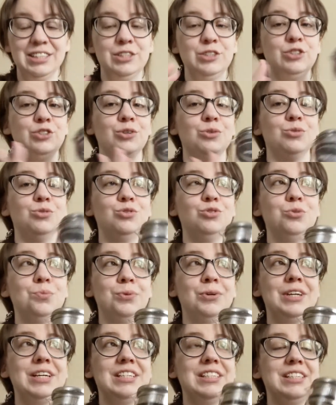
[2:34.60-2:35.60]
So
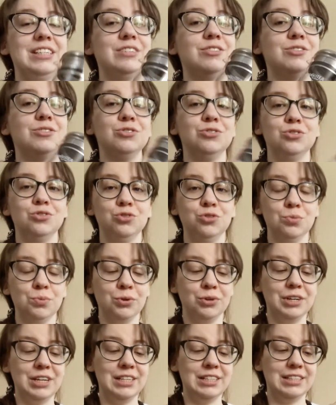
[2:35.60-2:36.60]
super easy
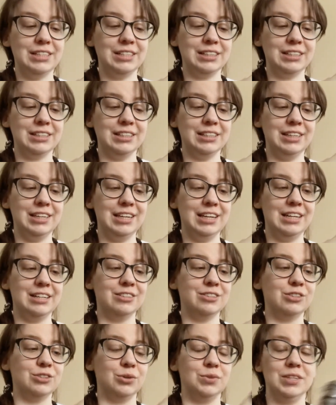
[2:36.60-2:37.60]
to clean.
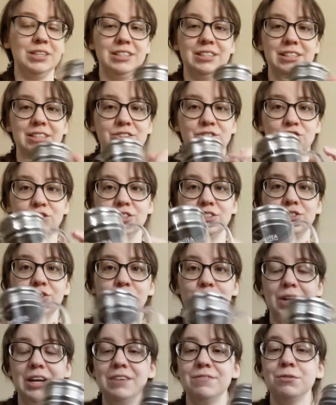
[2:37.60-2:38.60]
So this is just
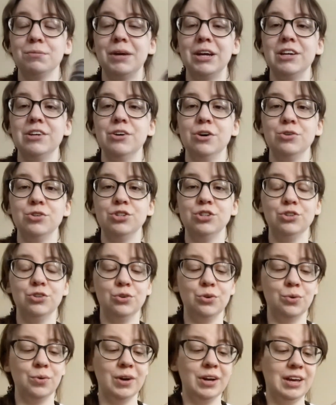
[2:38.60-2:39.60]
great for my
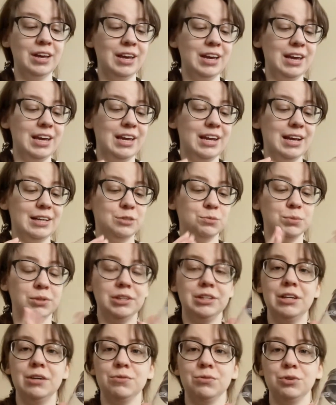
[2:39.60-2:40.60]
go-to. It has
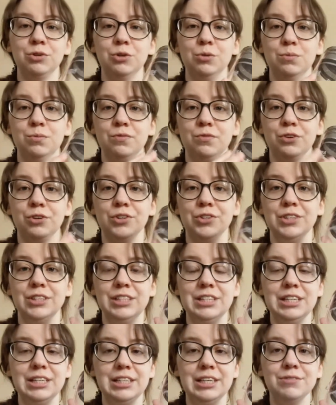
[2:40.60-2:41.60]
plenty of room for the
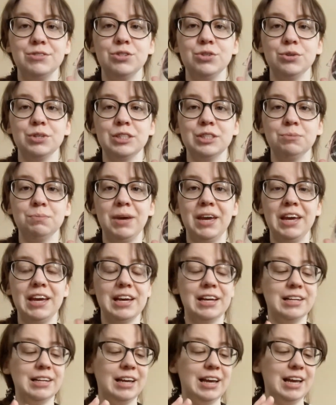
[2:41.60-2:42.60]
tea leaves to
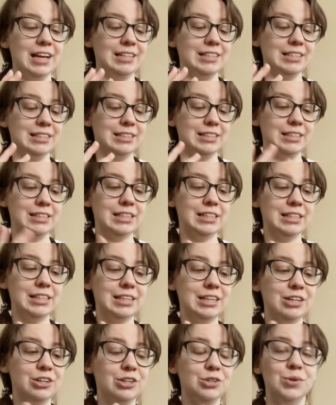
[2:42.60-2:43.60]
expand, and since it's
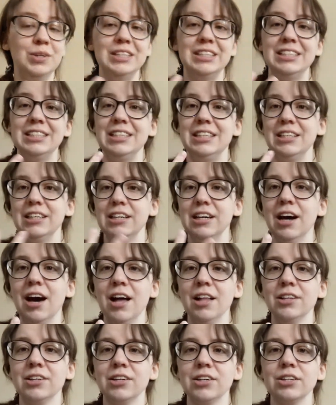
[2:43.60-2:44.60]
clear, you get to see the
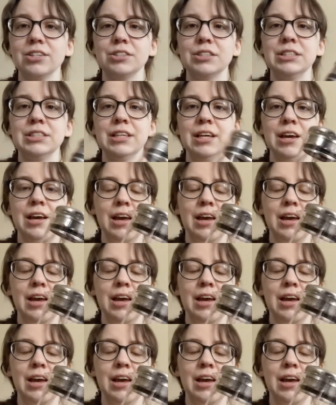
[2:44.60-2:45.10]
colors